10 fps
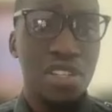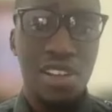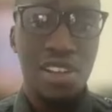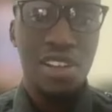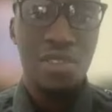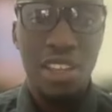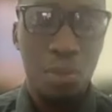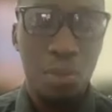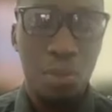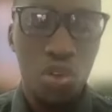if you're
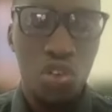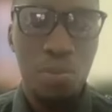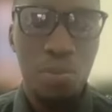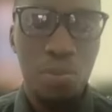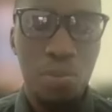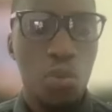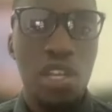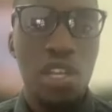delivering in the boardroom,